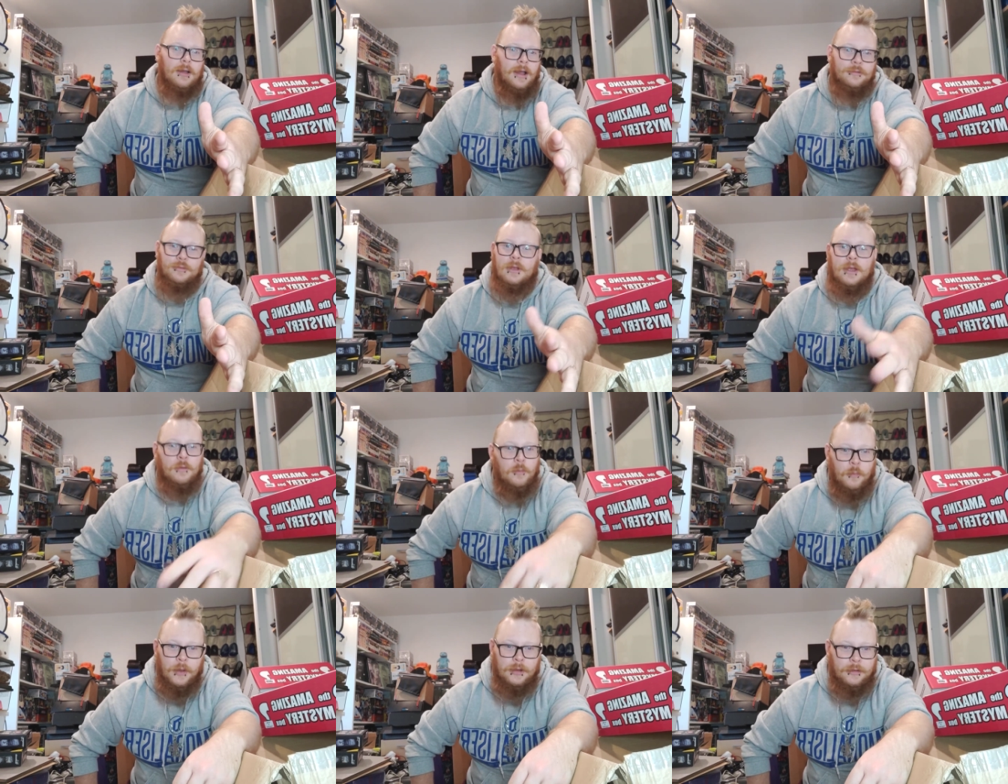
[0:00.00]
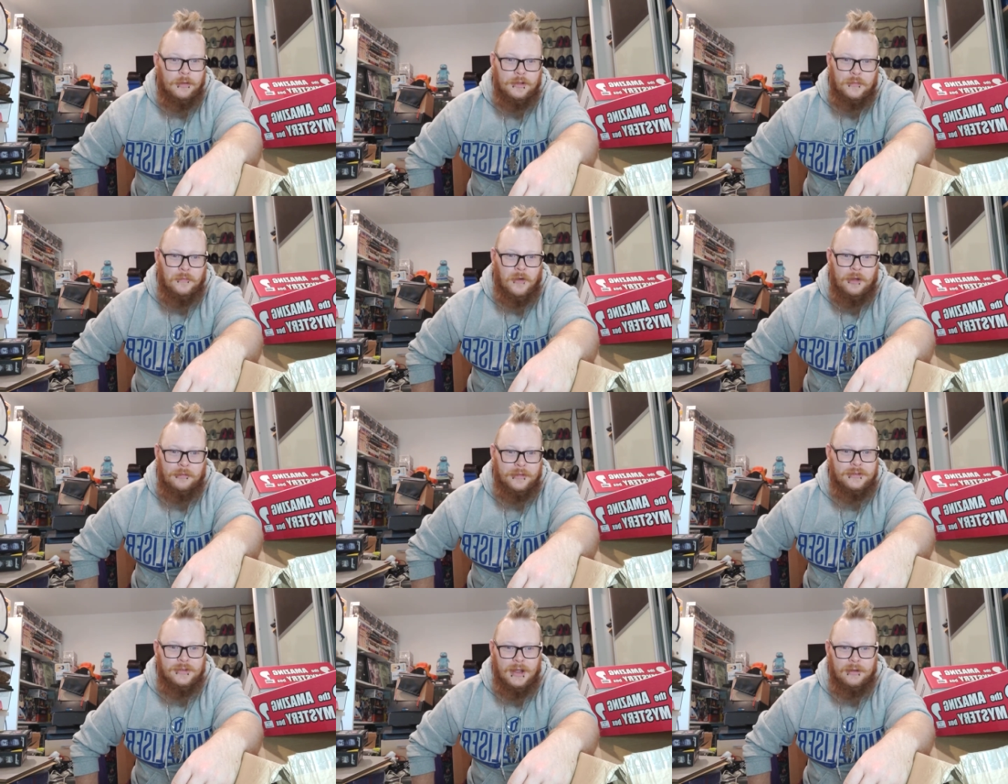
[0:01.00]
As I say, we do this for fun on
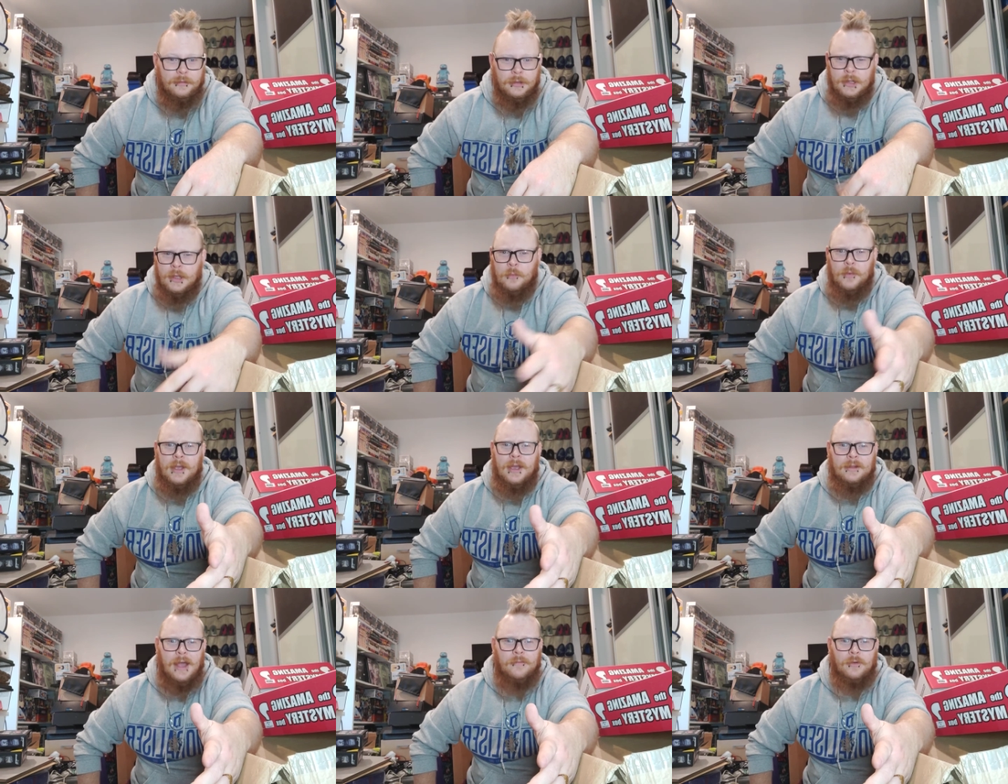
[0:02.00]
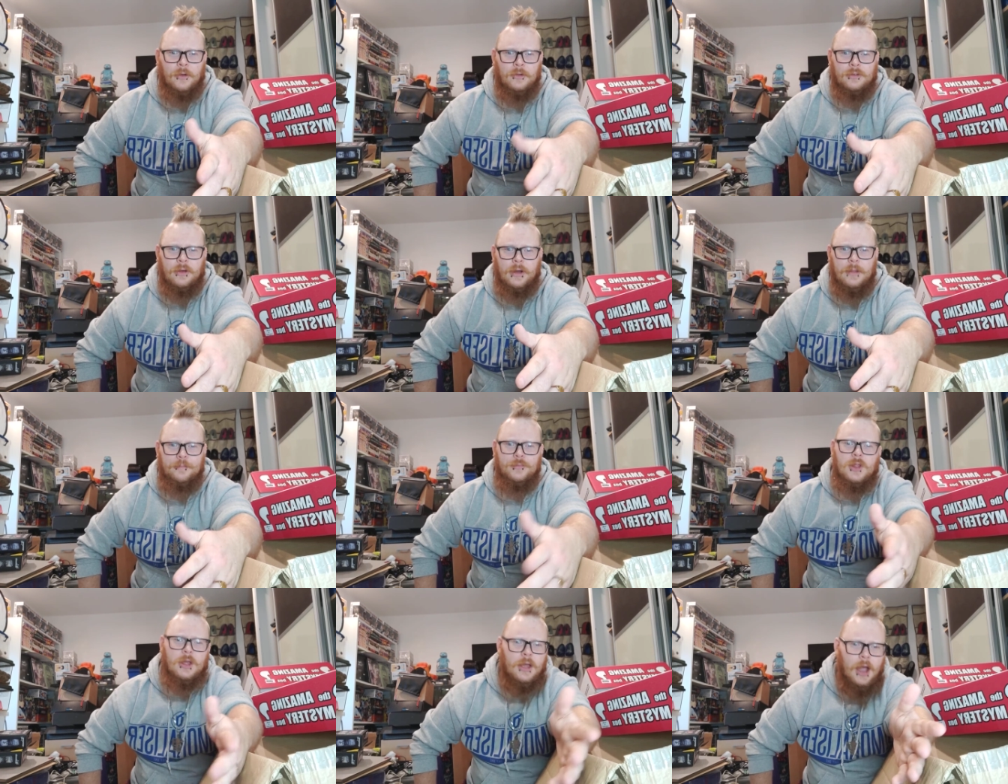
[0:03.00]
this channel. We're here to have a good time,
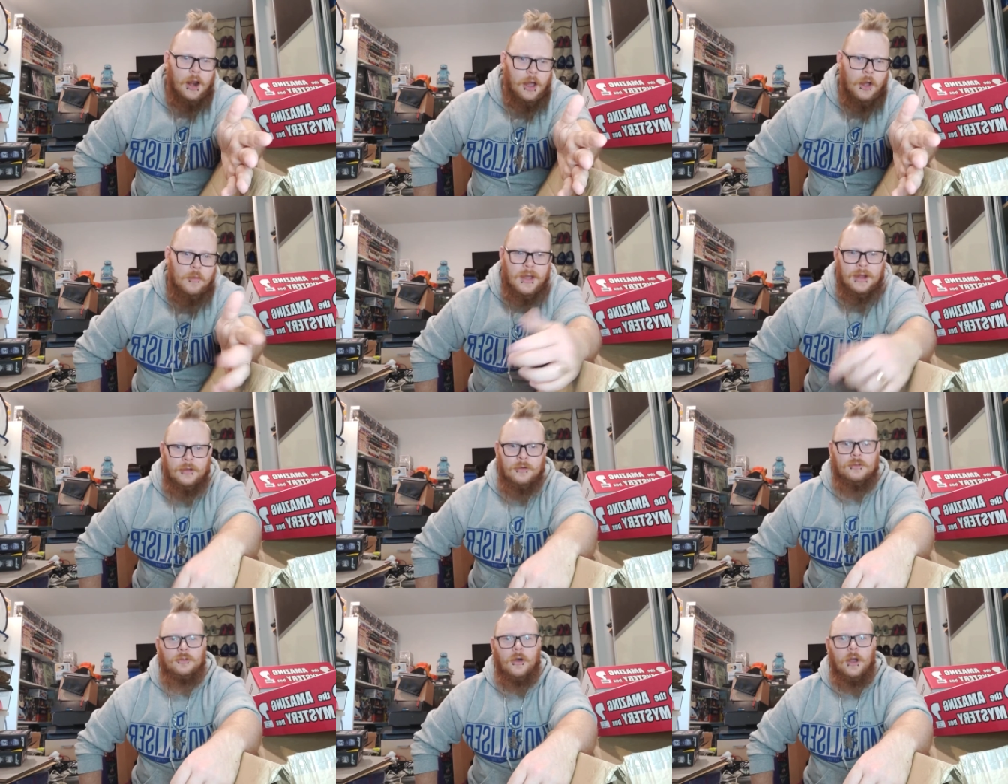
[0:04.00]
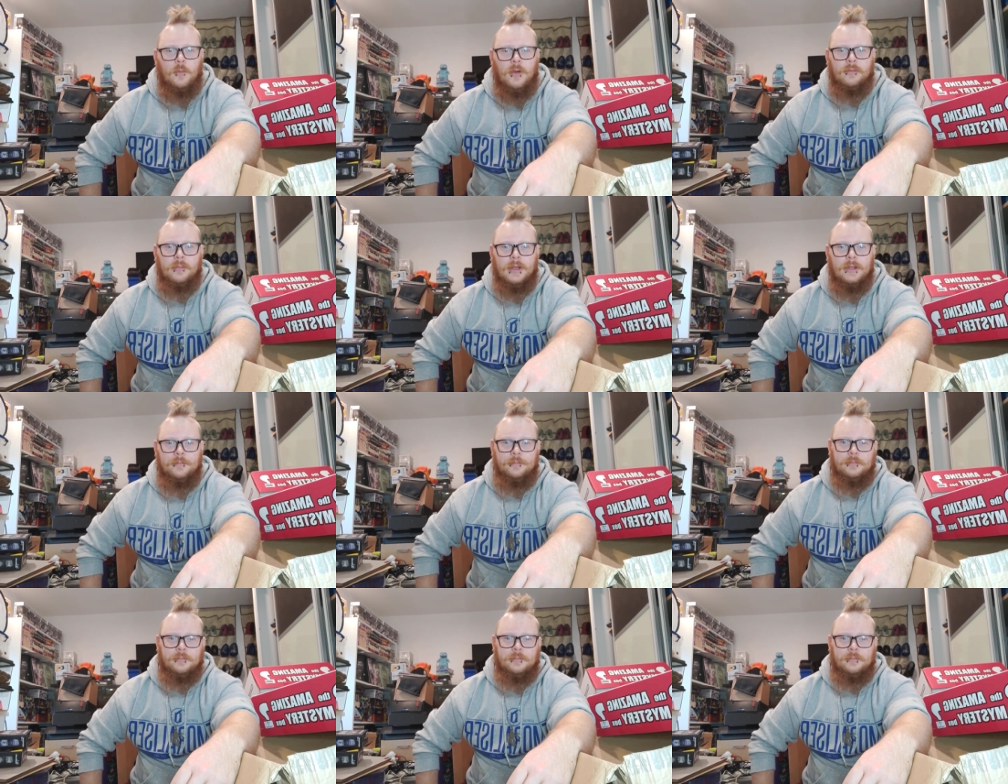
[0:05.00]
and I hope you had a good time with me.